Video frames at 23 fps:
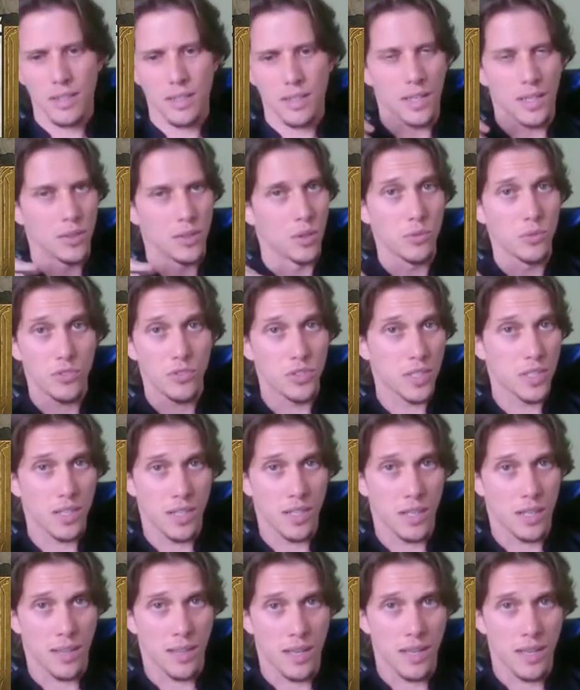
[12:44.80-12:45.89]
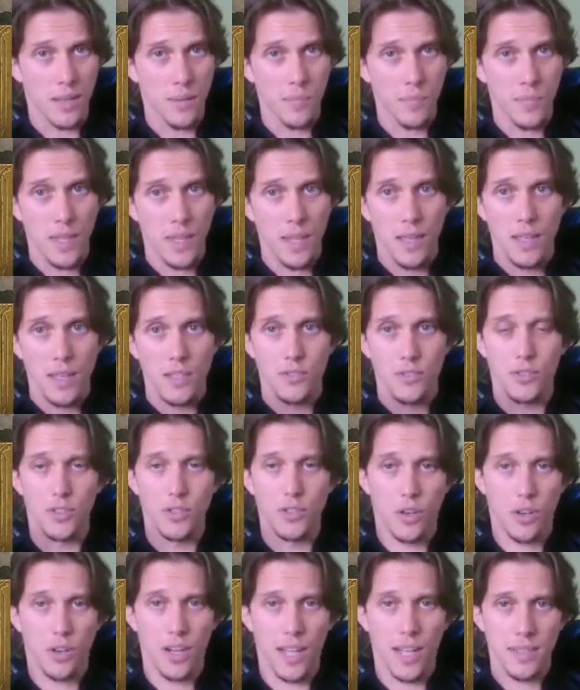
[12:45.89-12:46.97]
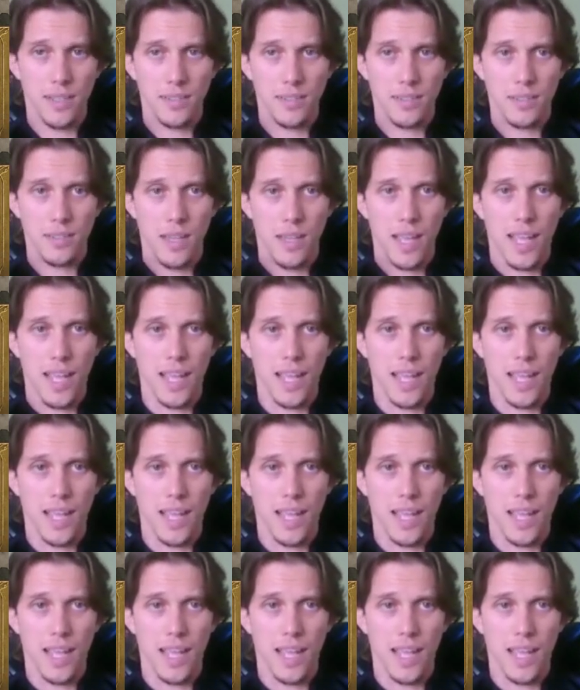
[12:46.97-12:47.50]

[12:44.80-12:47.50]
a non-seeker ally, to your hand